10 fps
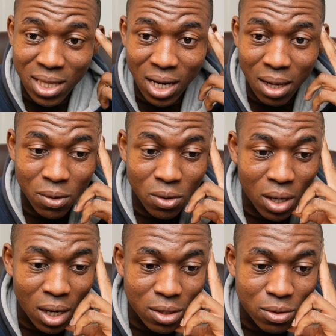and I'm not
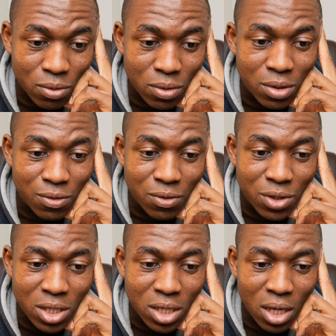castled, rook
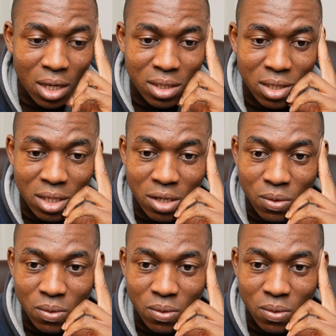g8 still.